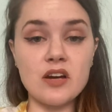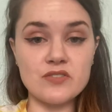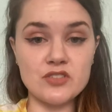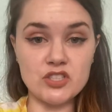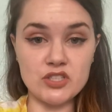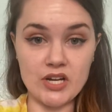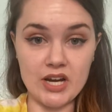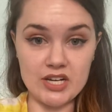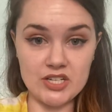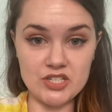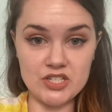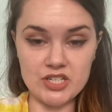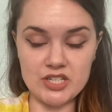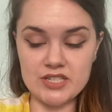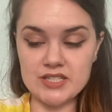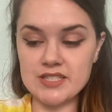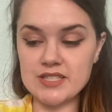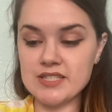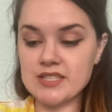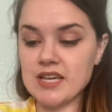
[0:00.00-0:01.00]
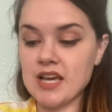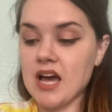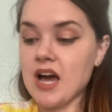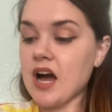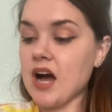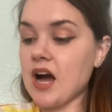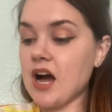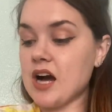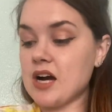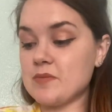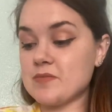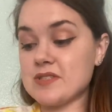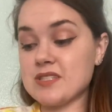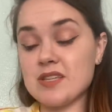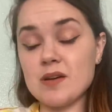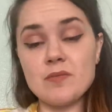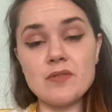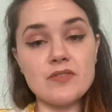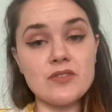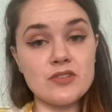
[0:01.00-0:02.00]
of strategies.
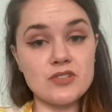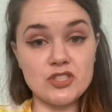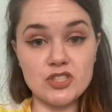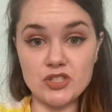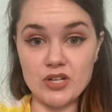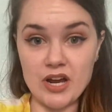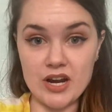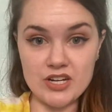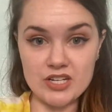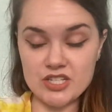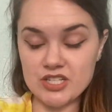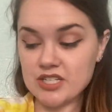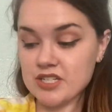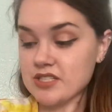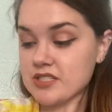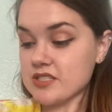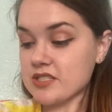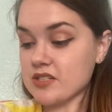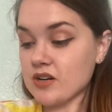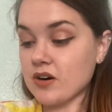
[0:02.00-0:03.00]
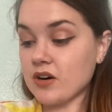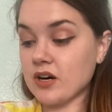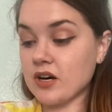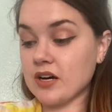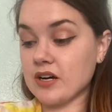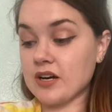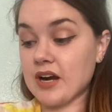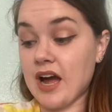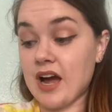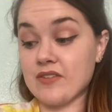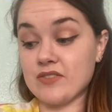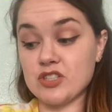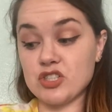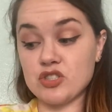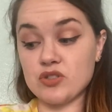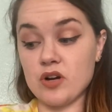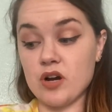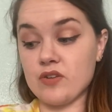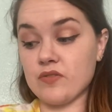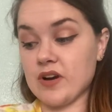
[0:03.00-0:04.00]
Some of those strategies have a
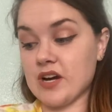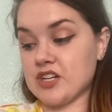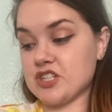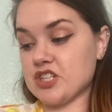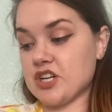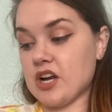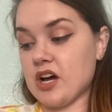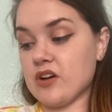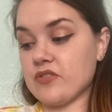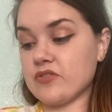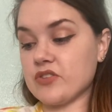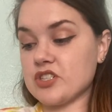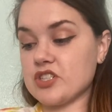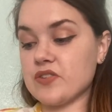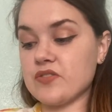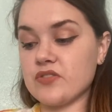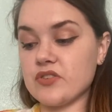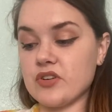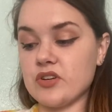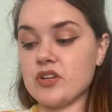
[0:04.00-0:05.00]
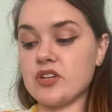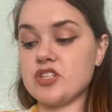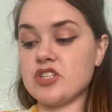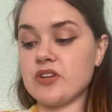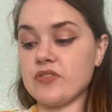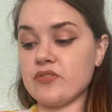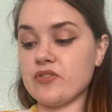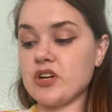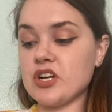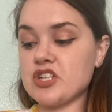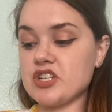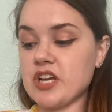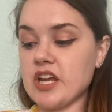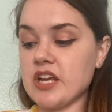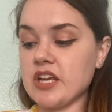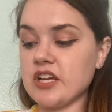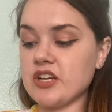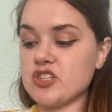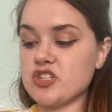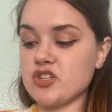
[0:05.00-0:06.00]
strong rationale for
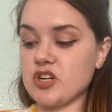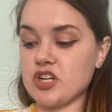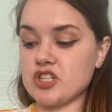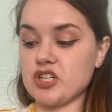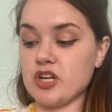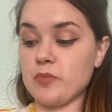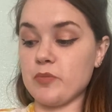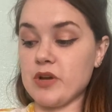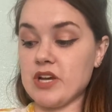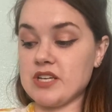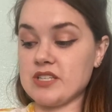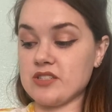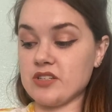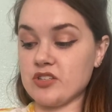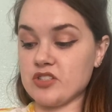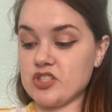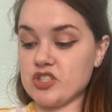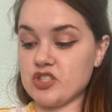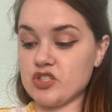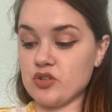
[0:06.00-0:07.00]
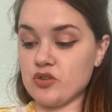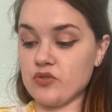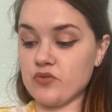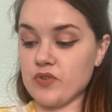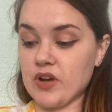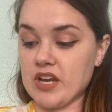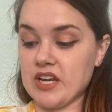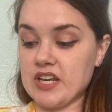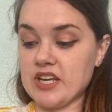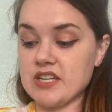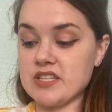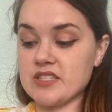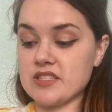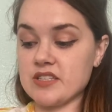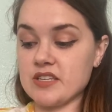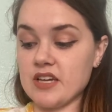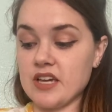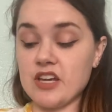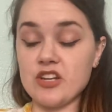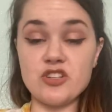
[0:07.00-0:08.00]
differentiating instruction based on student readiness,
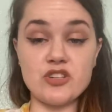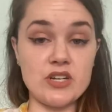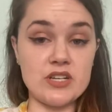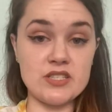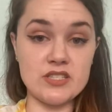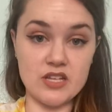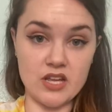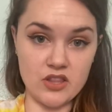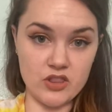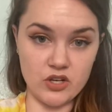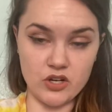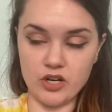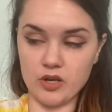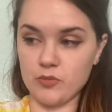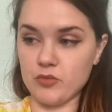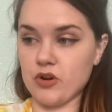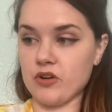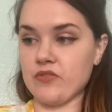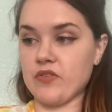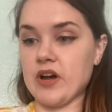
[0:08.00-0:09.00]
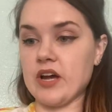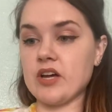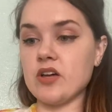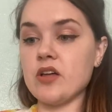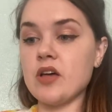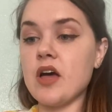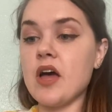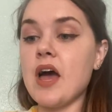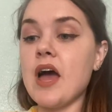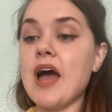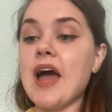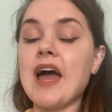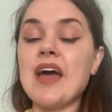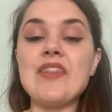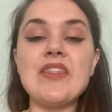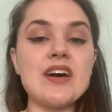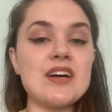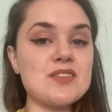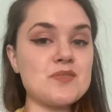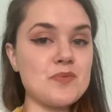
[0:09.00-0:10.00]
interest, and learning profile. And
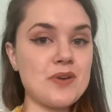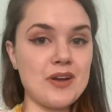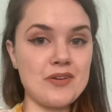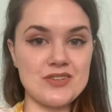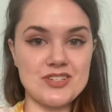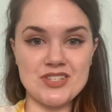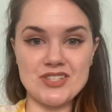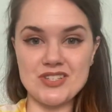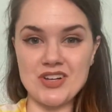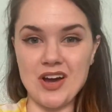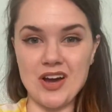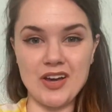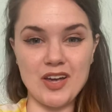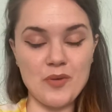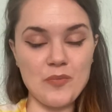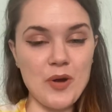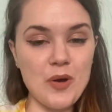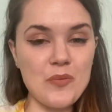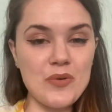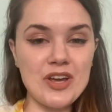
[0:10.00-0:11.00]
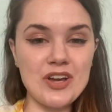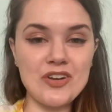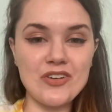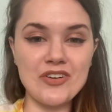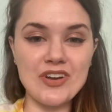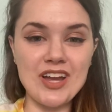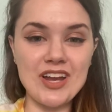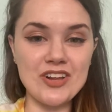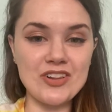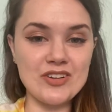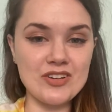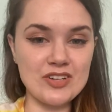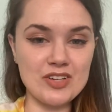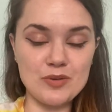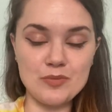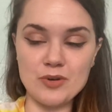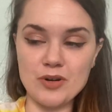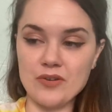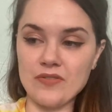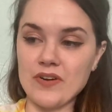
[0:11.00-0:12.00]
that's what I was just talking about. We can create a learning
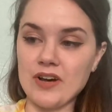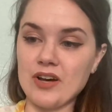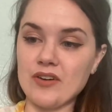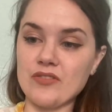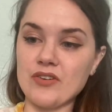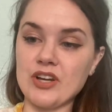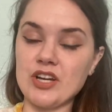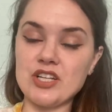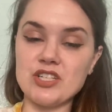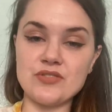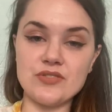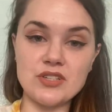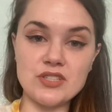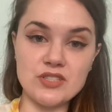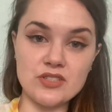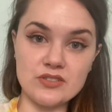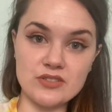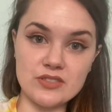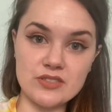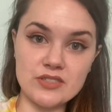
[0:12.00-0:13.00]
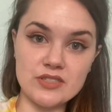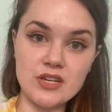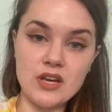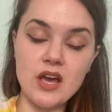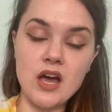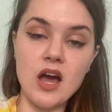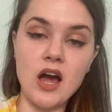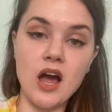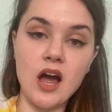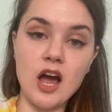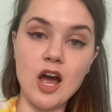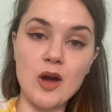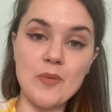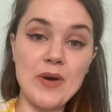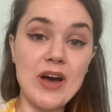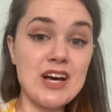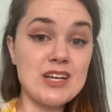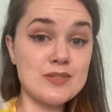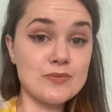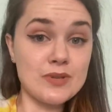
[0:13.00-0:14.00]
profile for each of our students
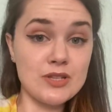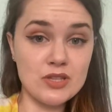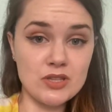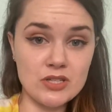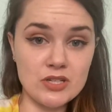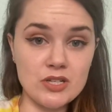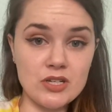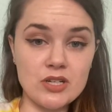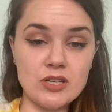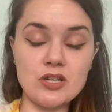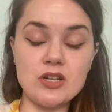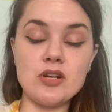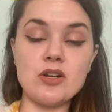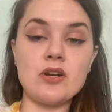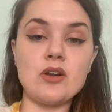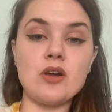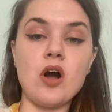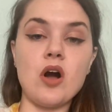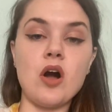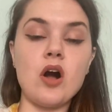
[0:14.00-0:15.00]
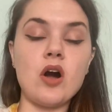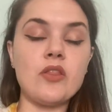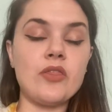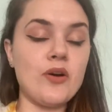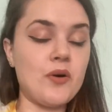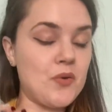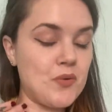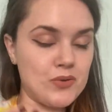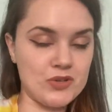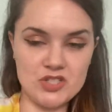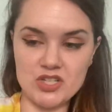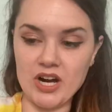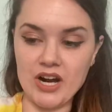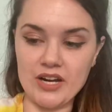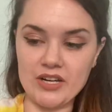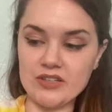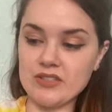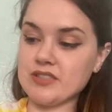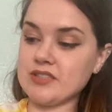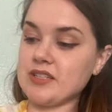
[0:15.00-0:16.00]
as we learn the whole
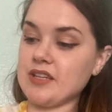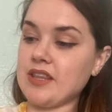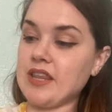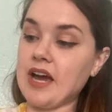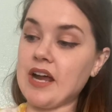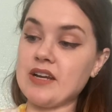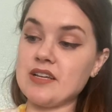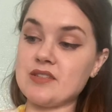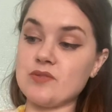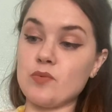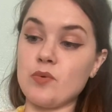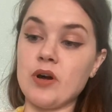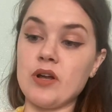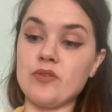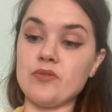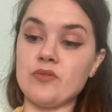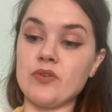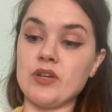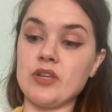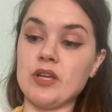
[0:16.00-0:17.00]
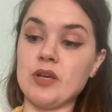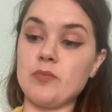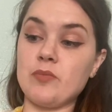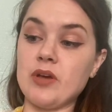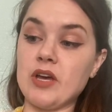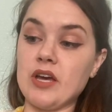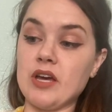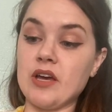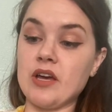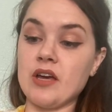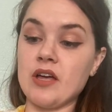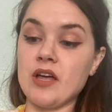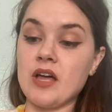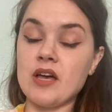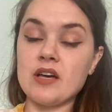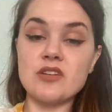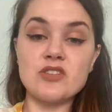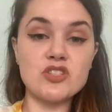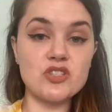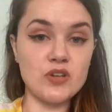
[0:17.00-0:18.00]
child. That is one really big
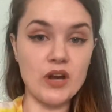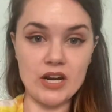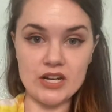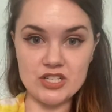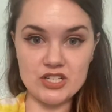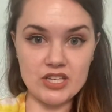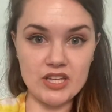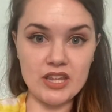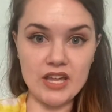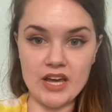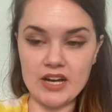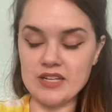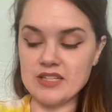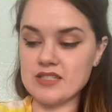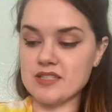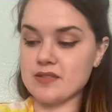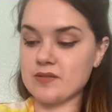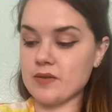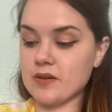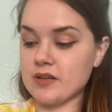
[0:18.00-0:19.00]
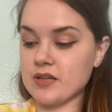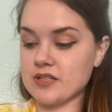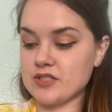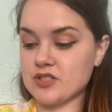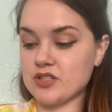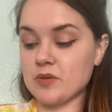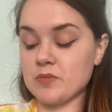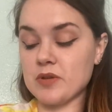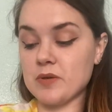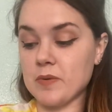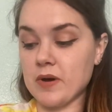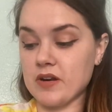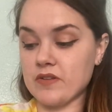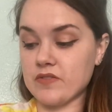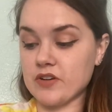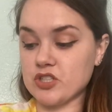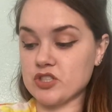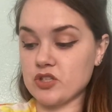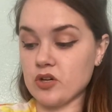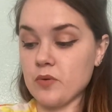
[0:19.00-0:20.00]
strategy that is extremely
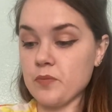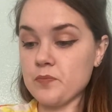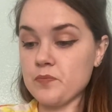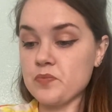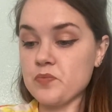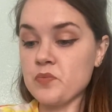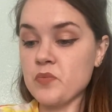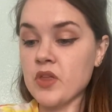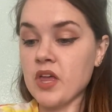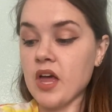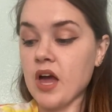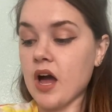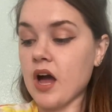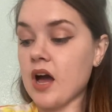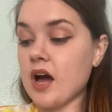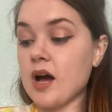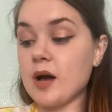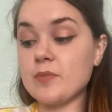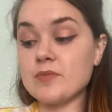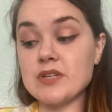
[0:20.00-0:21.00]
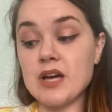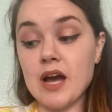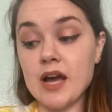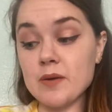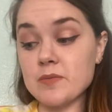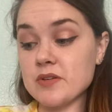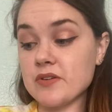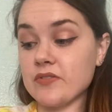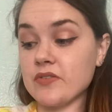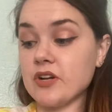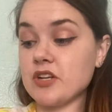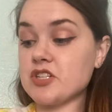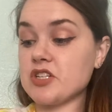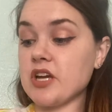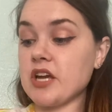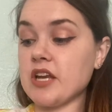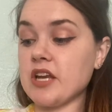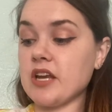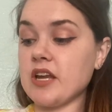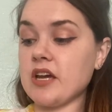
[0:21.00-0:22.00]
beneficial. Time
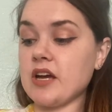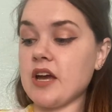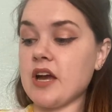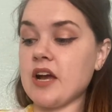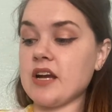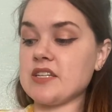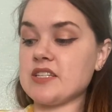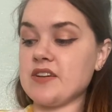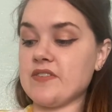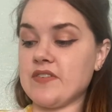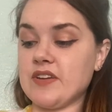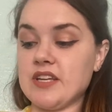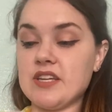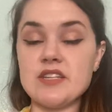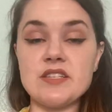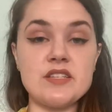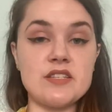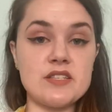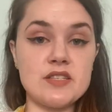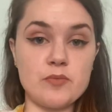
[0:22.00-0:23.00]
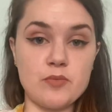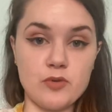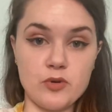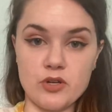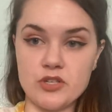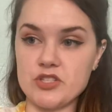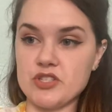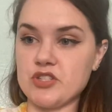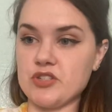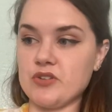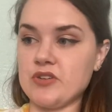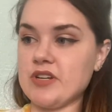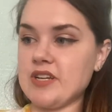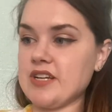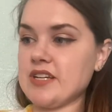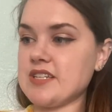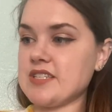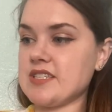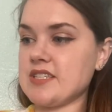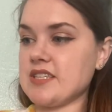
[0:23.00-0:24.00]
differentiated activities to support student
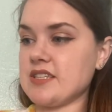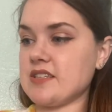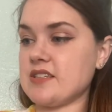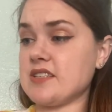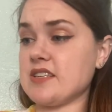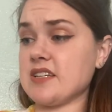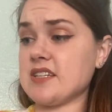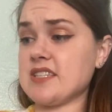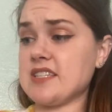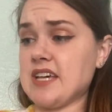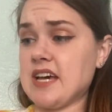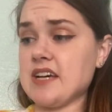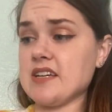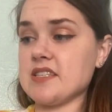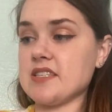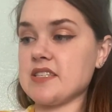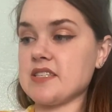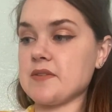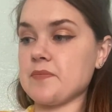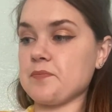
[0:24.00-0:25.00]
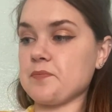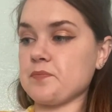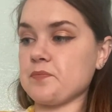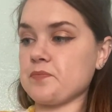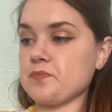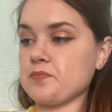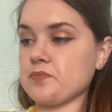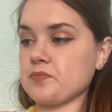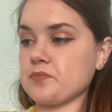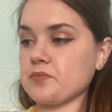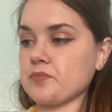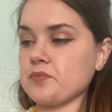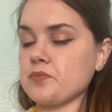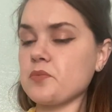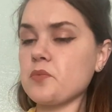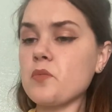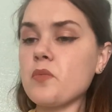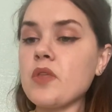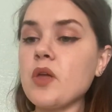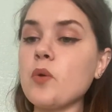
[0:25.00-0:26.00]
success.
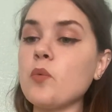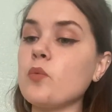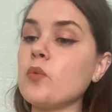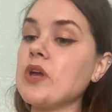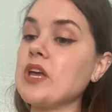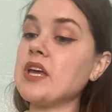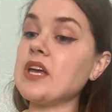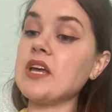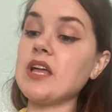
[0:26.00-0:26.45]
We